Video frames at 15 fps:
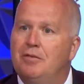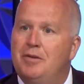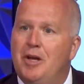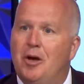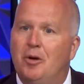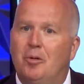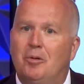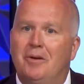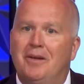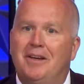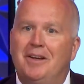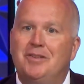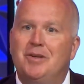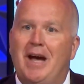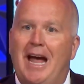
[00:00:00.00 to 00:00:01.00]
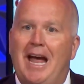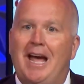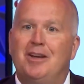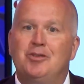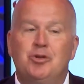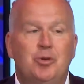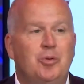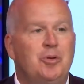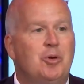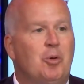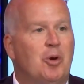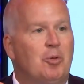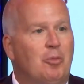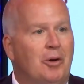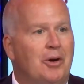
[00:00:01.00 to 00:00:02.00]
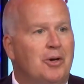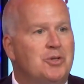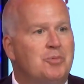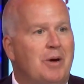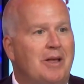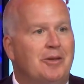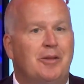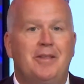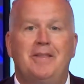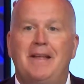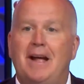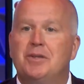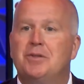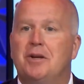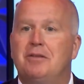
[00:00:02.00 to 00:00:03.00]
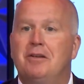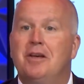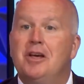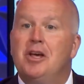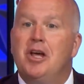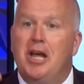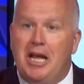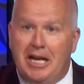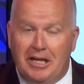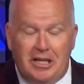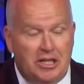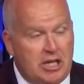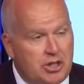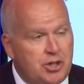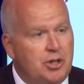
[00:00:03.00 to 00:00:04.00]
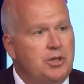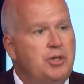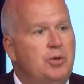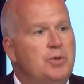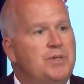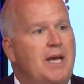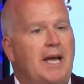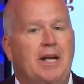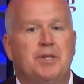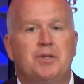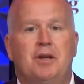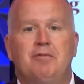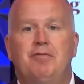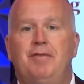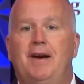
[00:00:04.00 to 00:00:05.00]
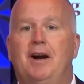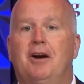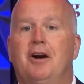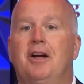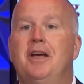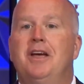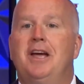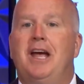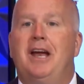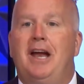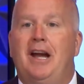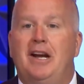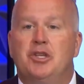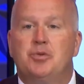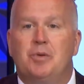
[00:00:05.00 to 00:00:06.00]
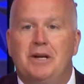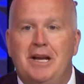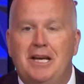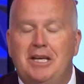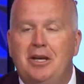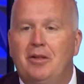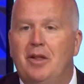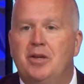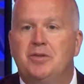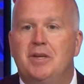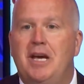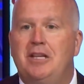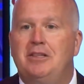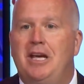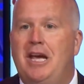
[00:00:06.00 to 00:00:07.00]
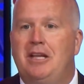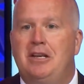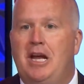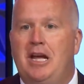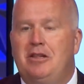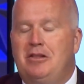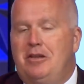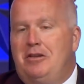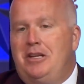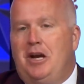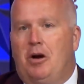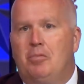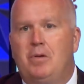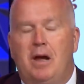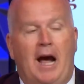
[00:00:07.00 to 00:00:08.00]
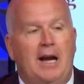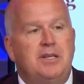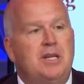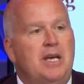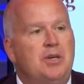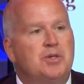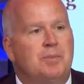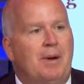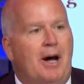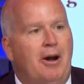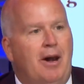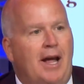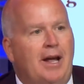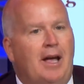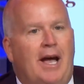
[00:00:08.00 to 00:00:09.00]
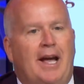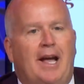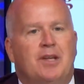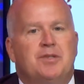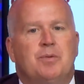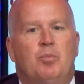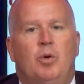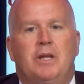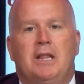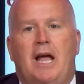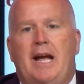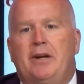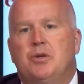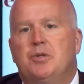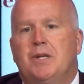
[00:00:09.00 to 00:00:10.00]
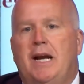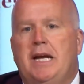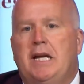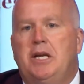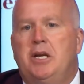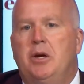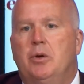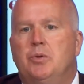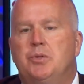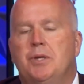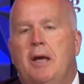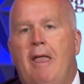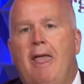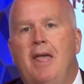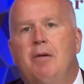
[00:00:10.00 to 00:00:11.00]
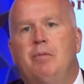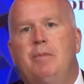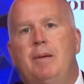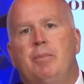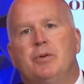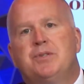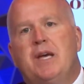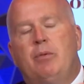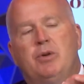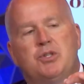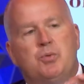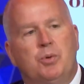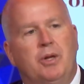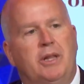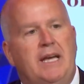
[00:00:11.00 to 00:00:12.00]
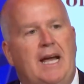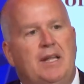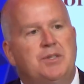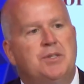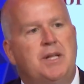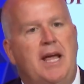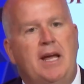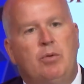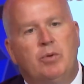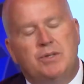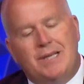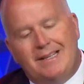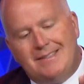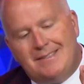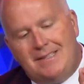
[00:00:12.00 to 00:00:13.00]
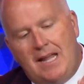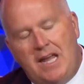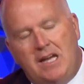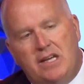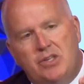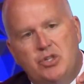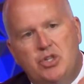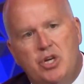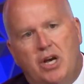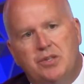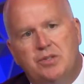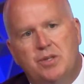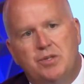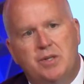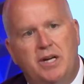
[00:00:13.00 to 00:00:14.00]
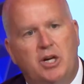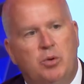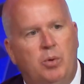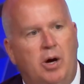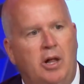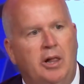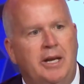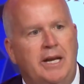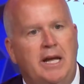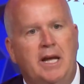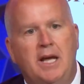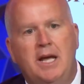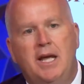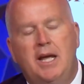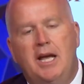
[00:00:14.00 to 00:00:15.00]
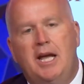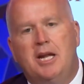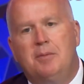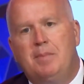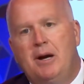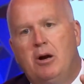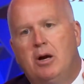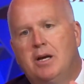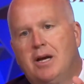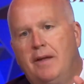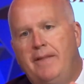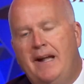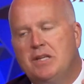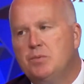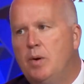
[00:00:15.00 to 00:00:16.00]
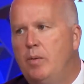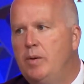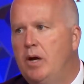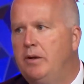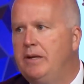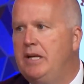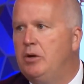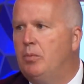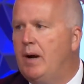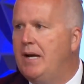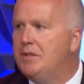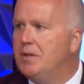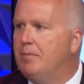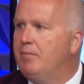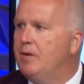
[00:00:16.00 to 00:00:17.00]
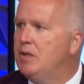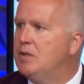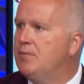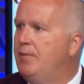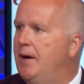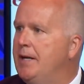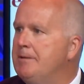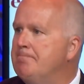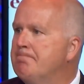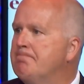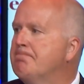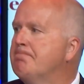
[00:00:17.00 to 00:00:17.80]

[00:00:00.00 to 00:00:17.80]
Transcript: of you to add to your words, rather than in addition to saying it's unfair and it's ridiculous. And I tease about it. I got some one-liners that I could use. When people say what's really at stake, what's at stake is justice and equality in America, and that's why we all need to rise up for this fight.